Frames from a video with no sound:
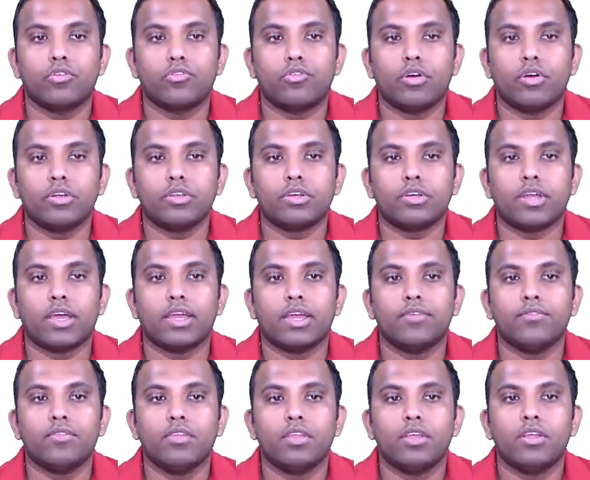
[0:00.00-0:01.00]
First
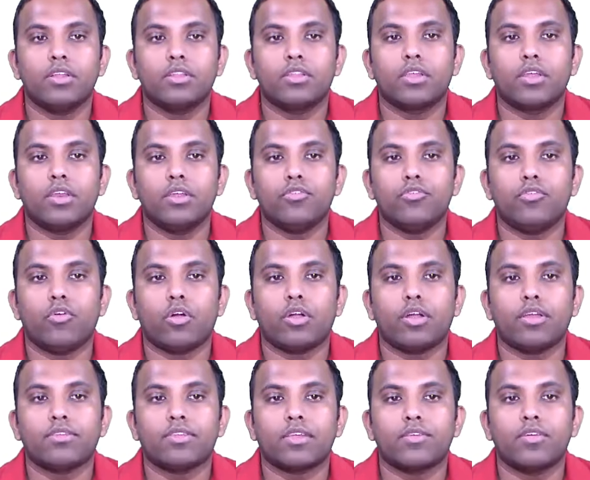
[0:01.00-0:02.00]
time,
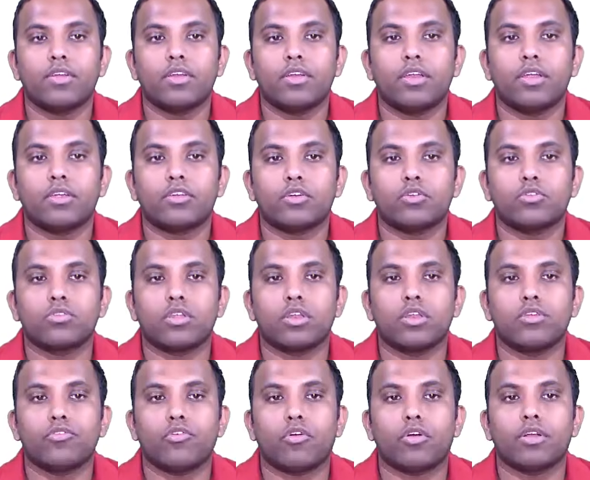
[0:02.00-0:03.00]
347 raised to
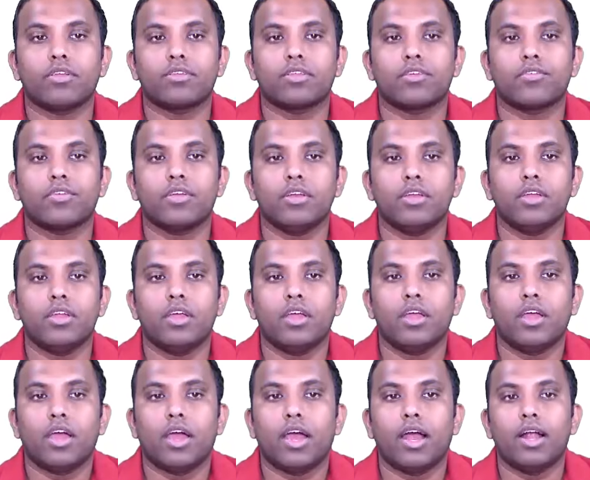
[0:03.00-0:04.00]
347.
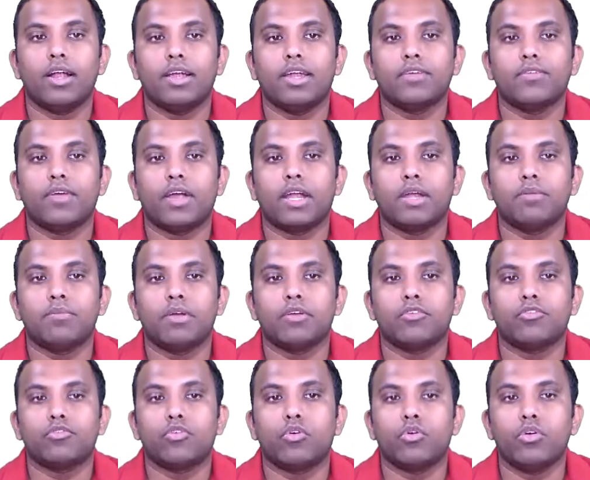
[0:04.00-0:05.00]
I'll divide by
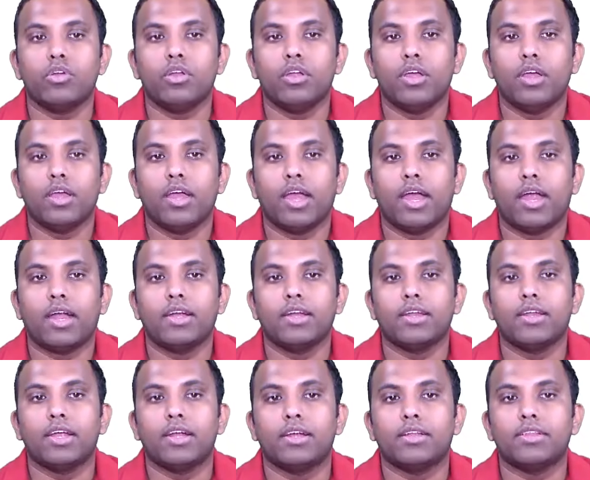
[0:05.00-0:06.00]
4
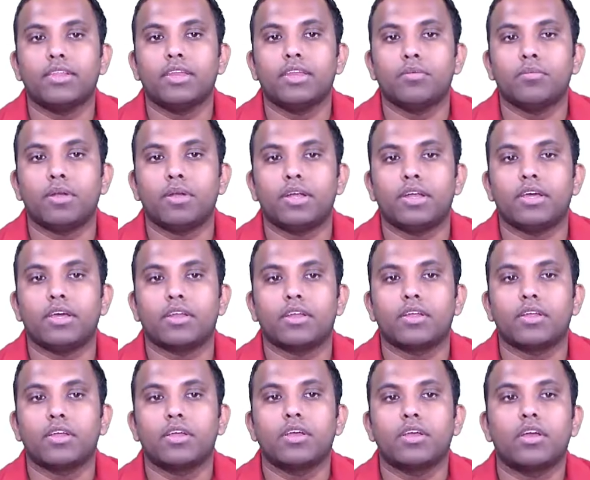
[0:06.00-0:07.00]
and get the remainder.
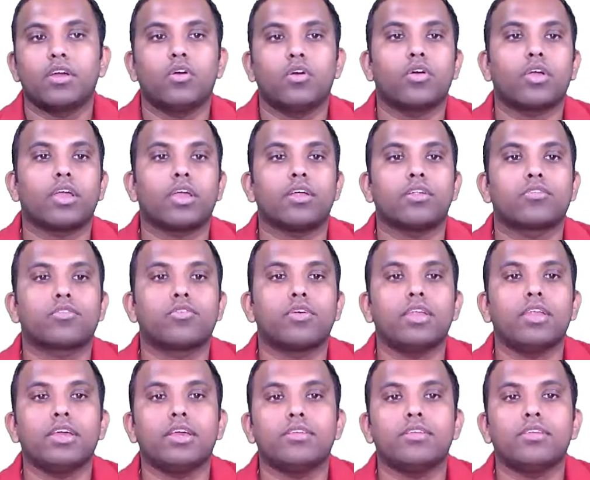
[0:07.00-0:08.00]
Okay, it's
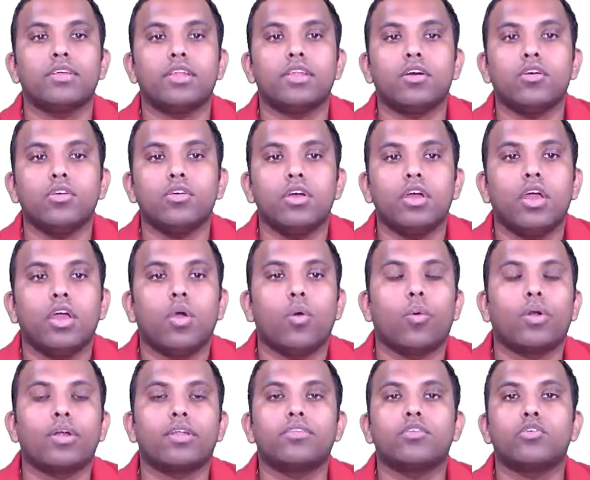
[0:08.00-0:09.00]
very easy now.
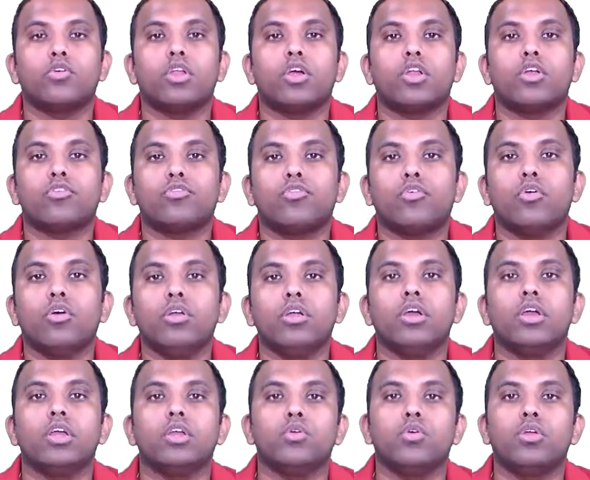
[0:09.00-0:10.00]
What is Euler of 4?
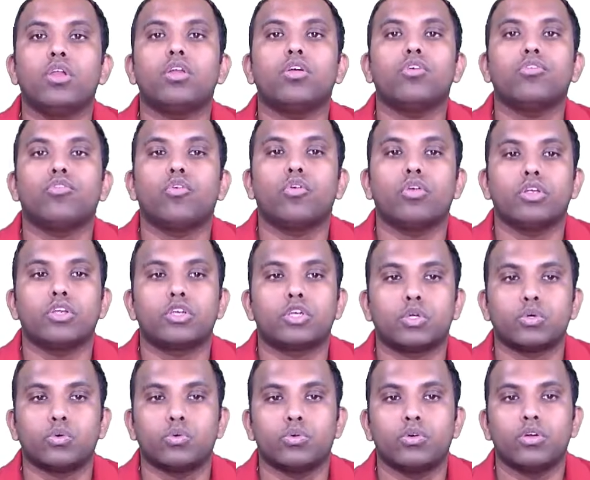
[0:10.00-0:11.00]
Euler of 4 is
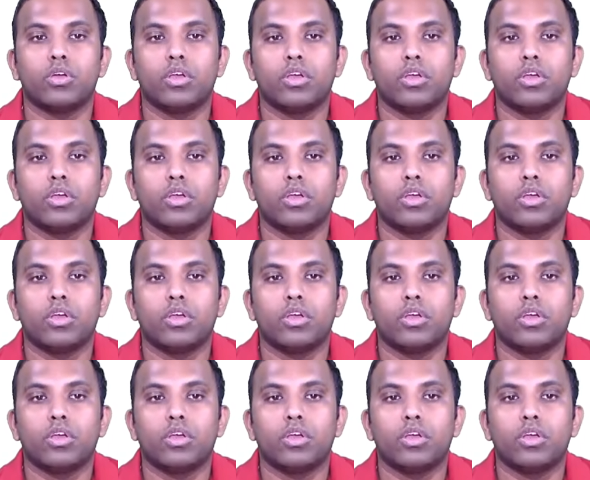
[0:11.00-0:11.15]
2.